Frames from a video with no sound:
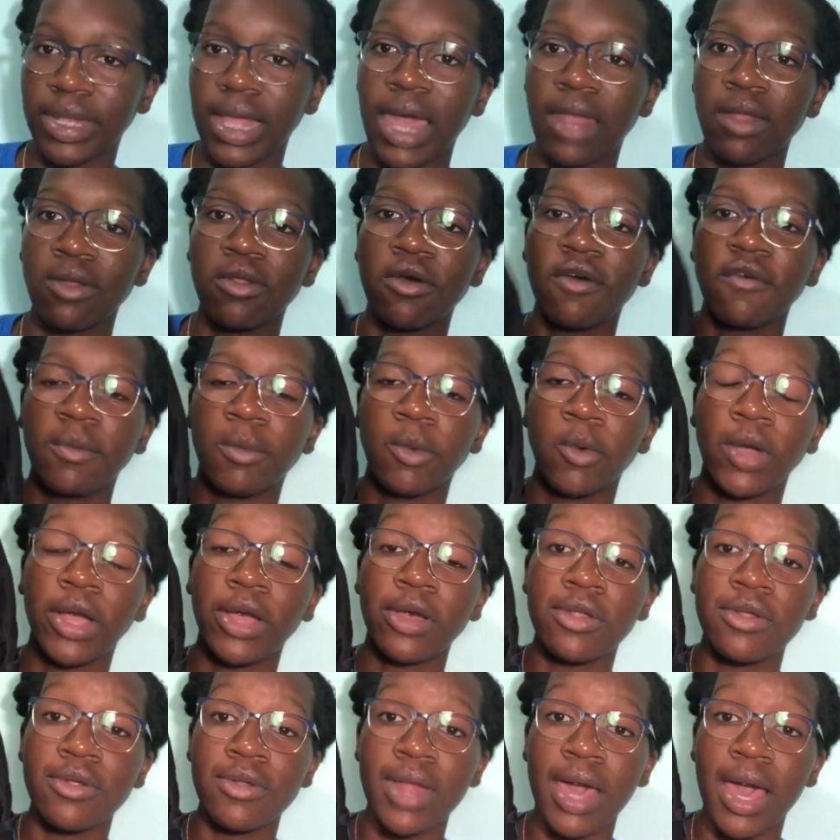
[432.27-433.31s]
I don't know if I'm
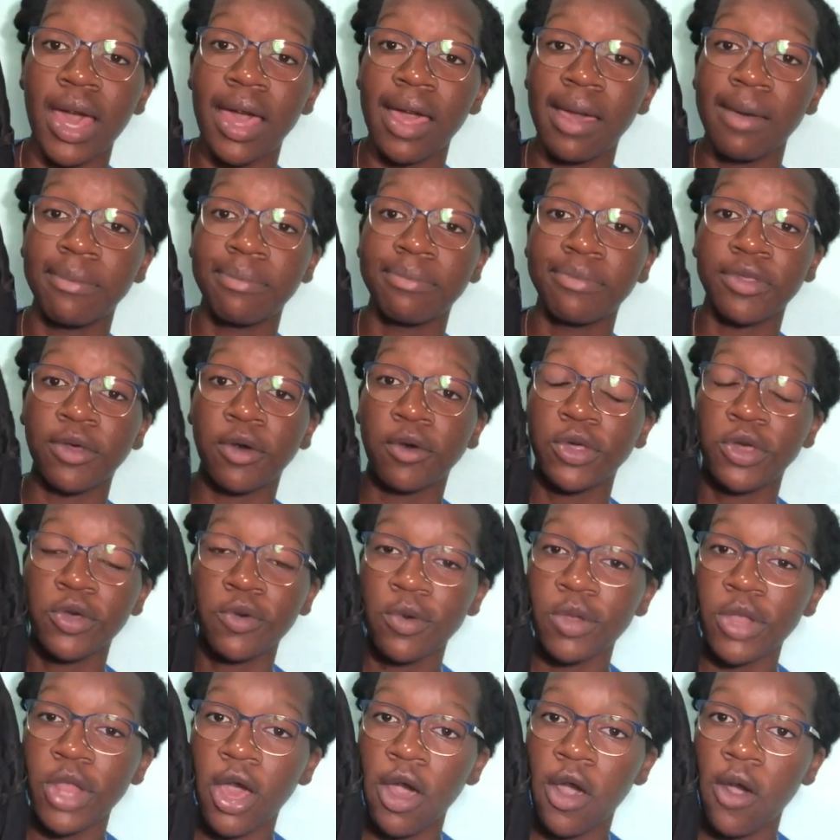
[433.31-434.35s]
wearing it or not, so you
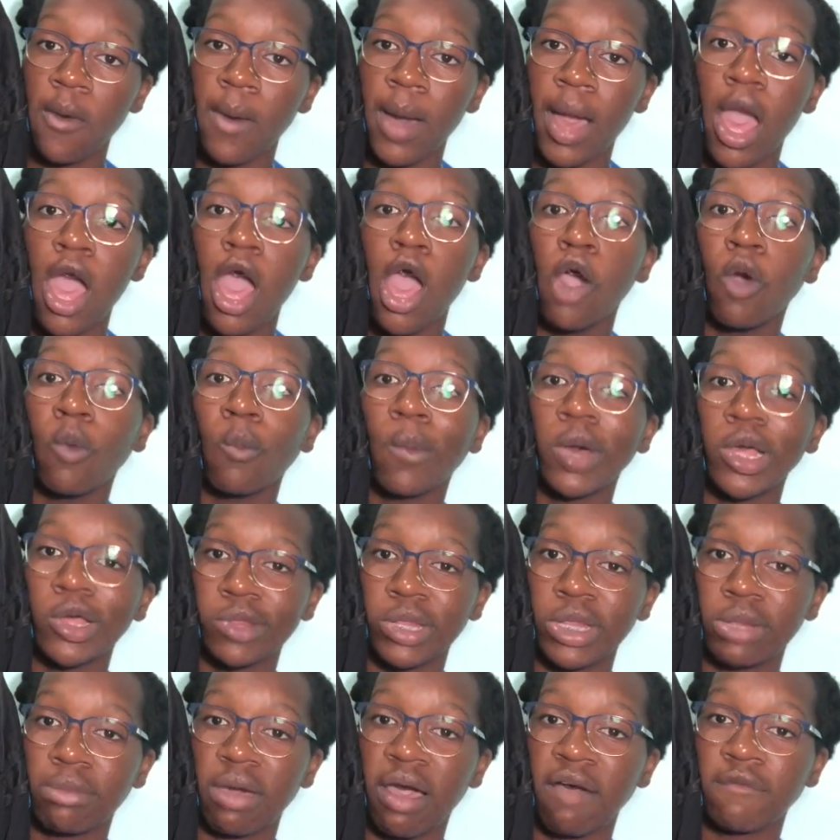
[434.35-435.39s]
will know when you
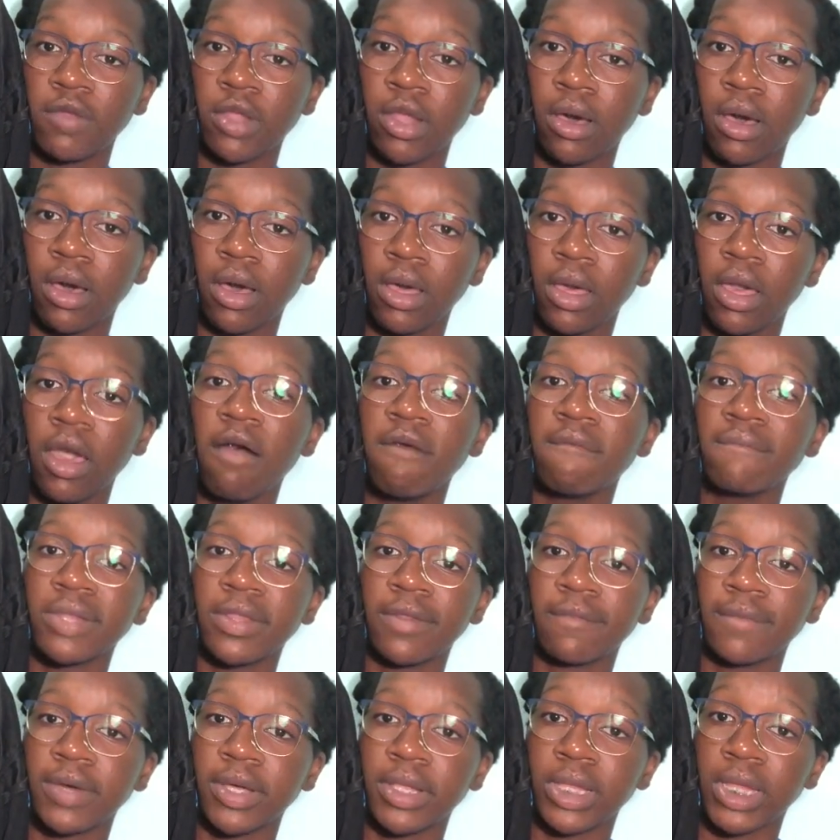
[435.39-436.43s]
see my vlog
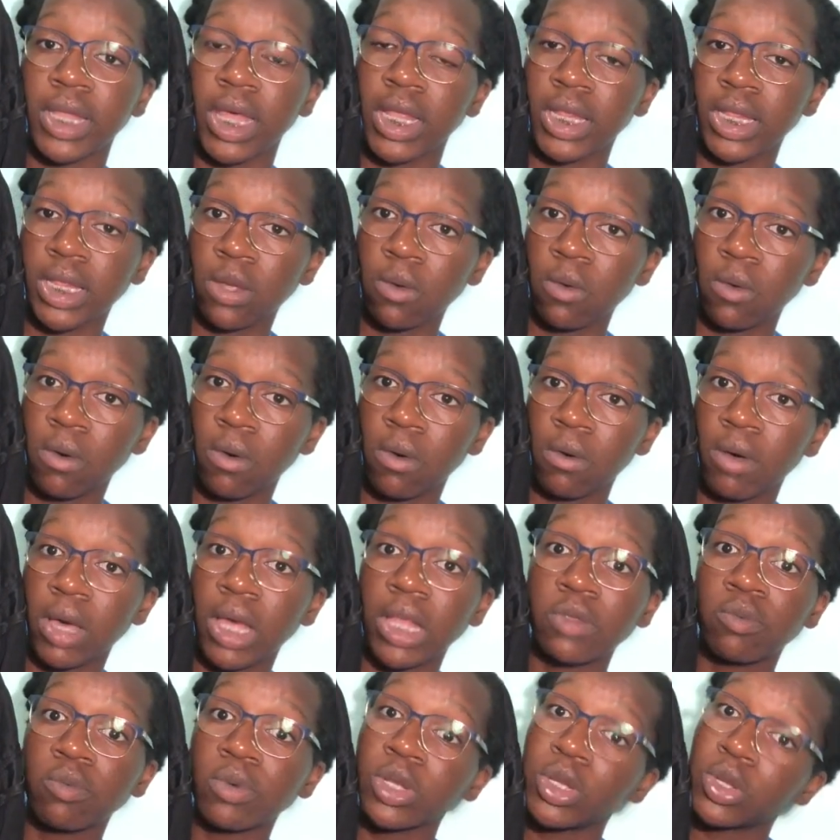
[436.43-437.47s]
for the first day of school,
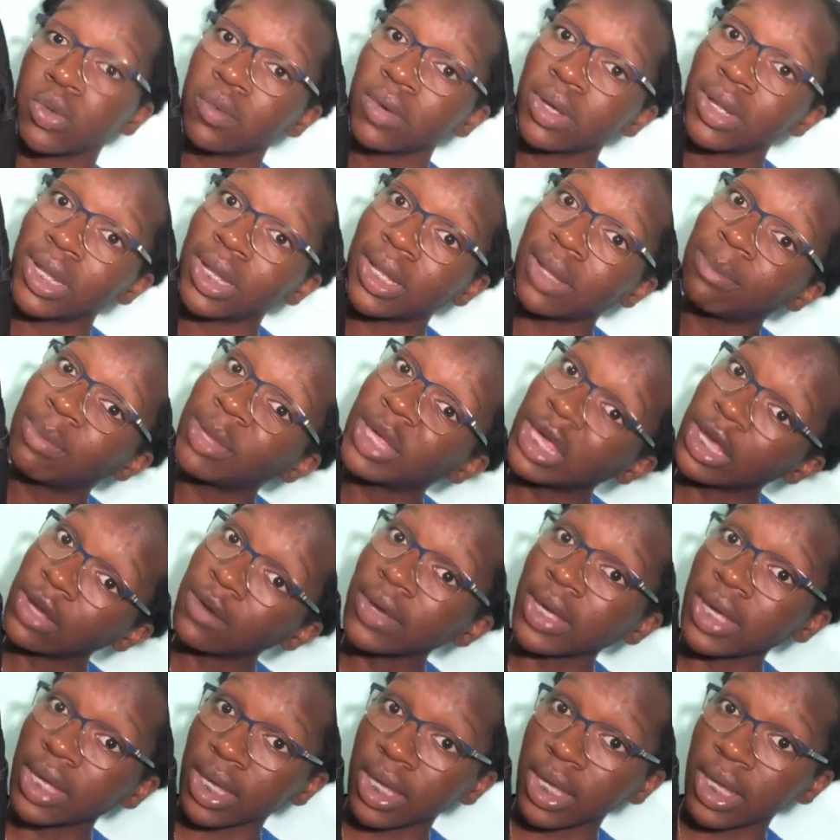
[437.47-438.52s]
because we're doing it,
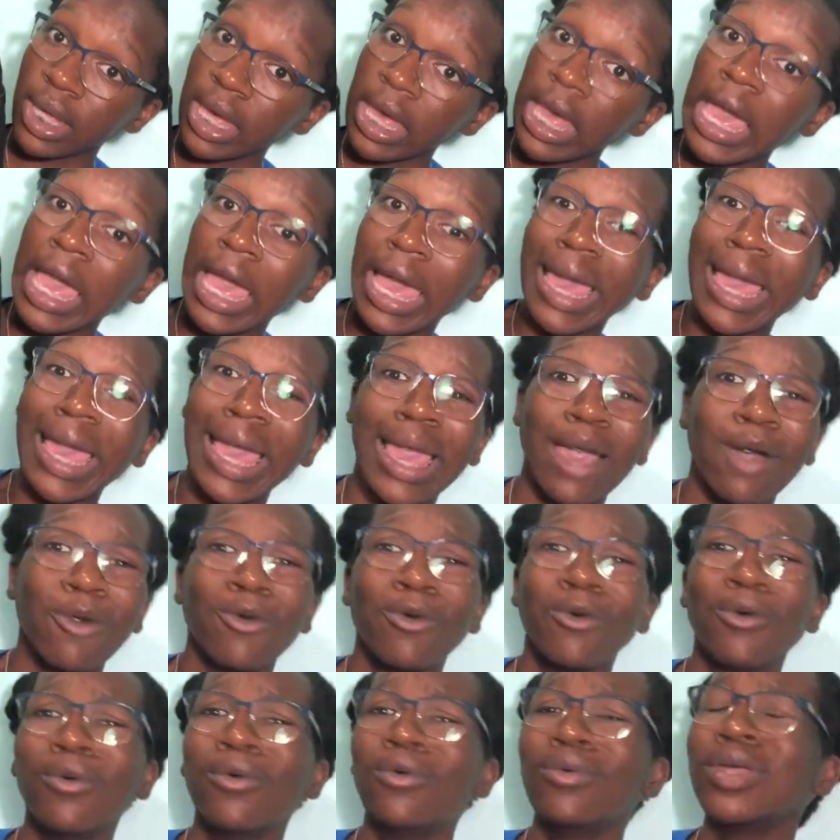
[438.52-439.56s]
period. And,
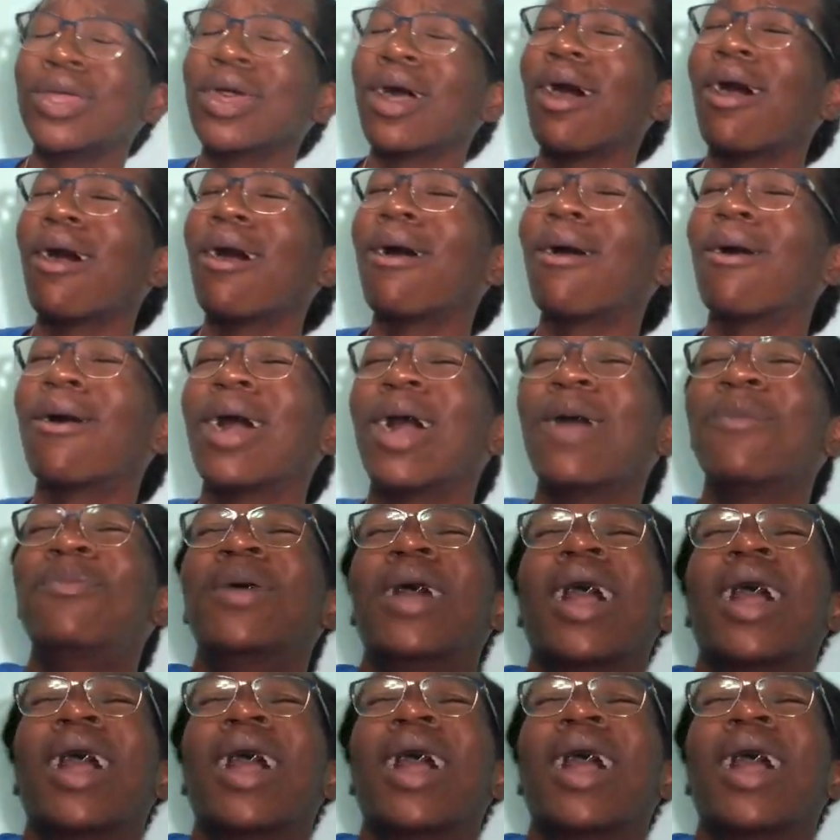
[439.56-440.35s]
ooh, y'all.